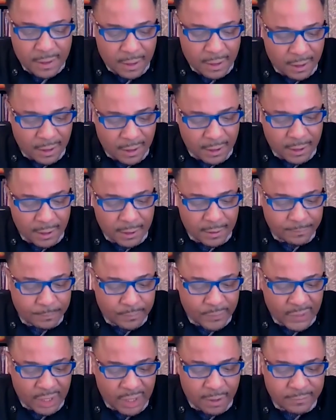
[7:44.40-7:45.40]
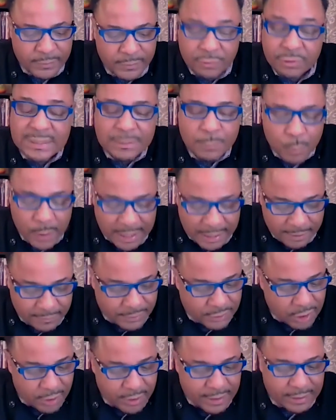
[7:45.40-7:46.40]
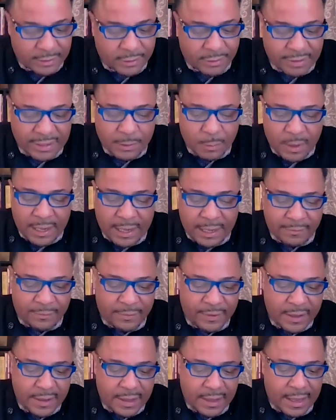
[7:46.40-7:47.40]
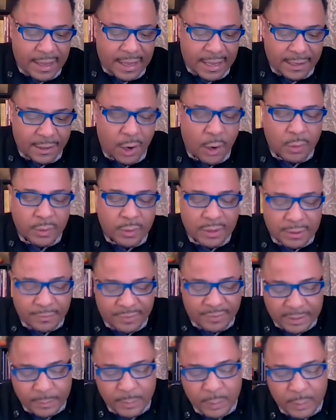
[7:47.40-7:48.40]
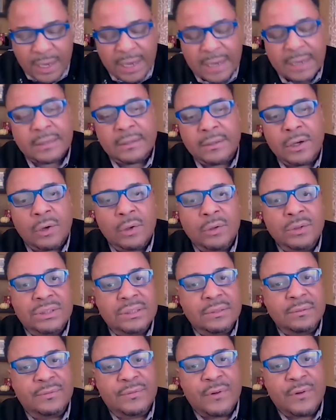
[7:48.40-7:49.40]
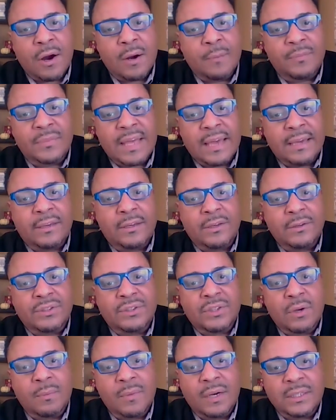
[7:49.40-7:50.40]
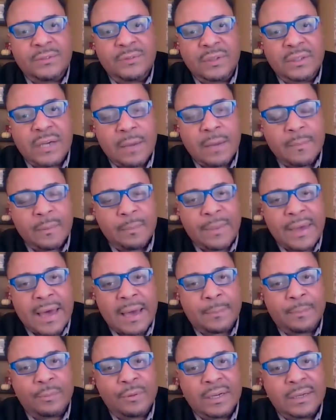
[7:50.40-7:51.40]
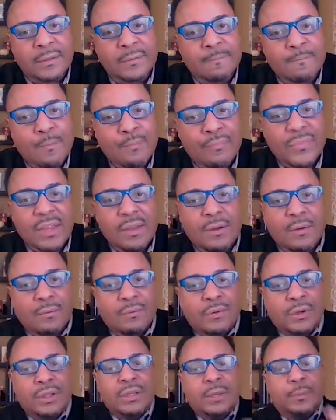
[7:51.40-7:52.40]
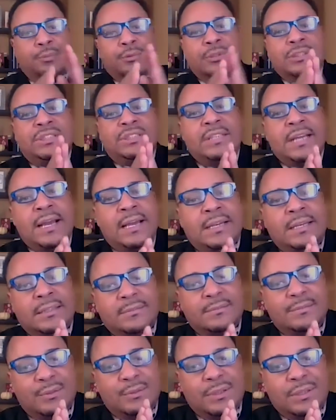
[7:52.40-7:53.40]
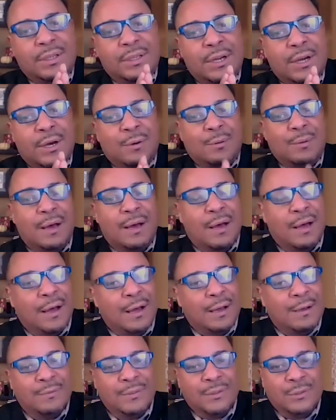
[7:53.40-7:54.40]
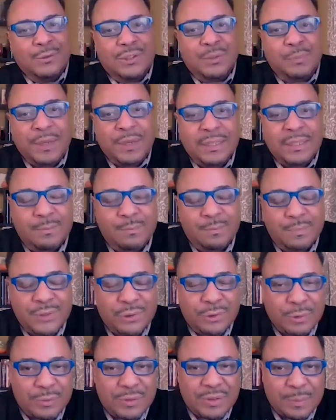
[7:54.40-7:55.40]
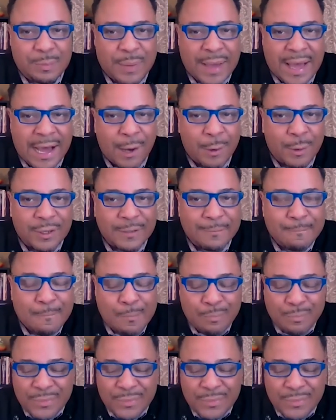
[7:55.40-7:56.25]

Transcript: GreenWave, and owner of Thimble Island Ocean Farm. Thank you so much for coming back, Bren. Really appreciate it. You speak truth to power.